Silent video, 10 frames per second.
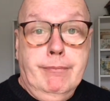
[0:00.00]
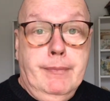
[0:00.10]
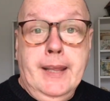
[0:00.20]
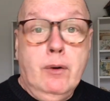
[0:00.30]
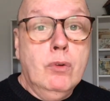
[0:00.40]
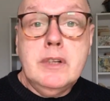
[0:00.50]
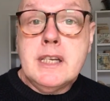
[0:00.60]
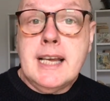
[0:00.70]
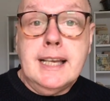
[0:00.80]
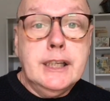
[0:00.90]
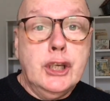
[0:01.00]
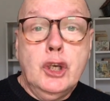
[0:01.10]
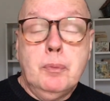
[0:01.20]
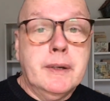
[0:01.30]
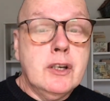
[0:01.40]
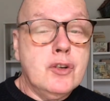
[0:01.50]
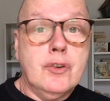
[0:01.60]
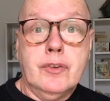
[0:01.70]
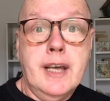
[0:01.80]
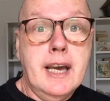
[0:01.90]
They're only telling you because
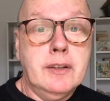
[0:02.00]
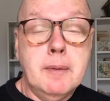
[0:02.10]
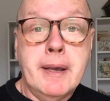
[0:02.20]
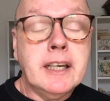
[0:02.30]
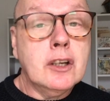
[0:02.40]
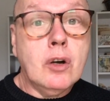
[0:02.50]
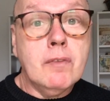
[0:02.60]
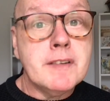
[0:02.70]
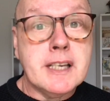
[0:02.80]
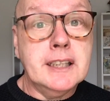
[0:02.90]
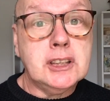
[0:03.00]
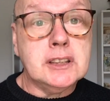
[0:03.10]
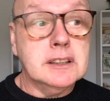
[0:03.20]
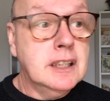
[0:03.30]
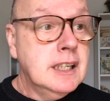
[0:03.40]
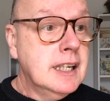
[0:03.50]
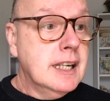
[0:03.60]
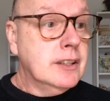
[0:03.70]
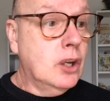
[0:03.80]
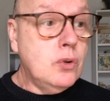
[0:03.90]
you're there and they're making conversation.
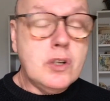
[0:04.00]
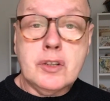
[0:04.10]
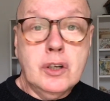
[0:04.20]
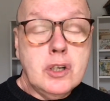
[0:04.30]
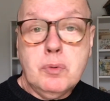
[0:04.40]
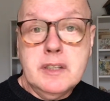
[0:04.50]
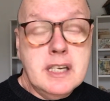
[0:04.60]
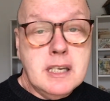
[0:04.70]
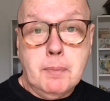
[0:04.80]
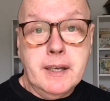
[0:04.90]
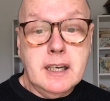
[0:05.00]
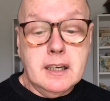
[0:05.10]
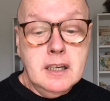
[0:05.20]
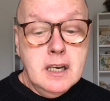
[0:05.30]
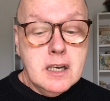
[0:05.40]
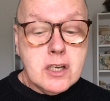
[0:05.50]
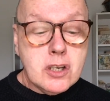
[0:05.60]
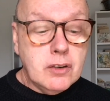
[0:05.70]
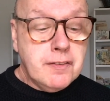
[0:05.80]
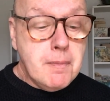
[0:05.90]
Those will disappear.
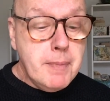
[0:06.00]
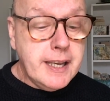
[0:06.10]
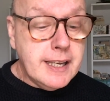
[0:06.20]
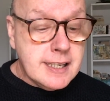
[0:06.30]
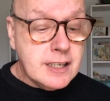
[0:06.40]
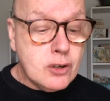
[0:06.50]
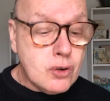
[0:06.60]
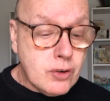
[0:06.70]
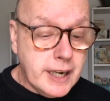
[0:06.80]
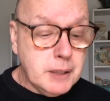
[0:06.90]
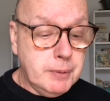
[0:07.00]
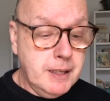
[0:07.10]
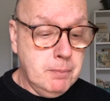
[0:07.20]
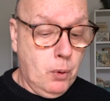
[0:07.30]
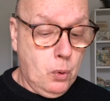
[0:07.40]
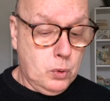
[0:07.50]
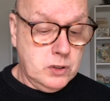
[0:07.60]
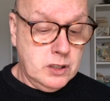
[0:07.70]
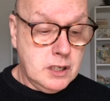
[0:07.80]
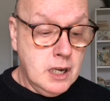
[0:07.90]
So for me, it's incredibly
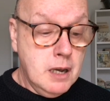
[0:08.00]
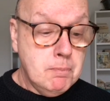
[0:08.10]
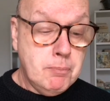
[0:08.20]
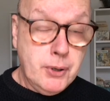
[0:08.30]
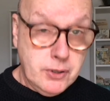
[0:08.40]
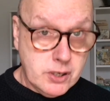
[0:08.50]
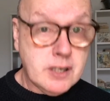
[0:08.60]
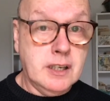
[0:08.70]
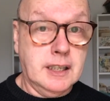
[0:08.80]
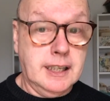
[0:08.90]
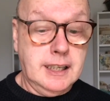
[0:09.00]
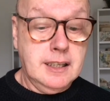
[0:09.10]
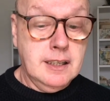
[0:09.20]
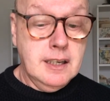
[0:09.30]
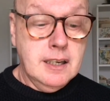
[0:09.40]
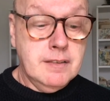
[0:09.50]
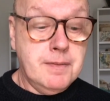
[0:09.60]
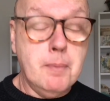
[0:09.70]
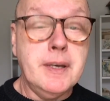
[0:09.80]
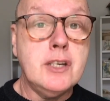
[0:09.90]
important, personally,
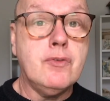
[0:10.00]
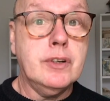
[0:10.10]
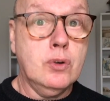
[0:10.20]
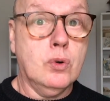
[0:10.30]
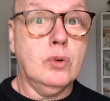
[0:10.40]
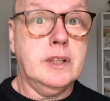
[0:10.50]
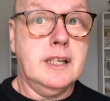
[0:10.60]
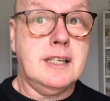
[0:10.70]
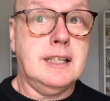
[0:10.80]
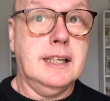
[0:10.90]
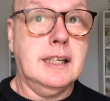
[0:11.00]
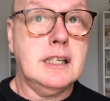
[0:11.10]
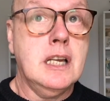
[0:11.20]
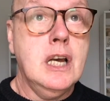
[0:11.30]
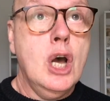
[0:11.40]
for me to record these things,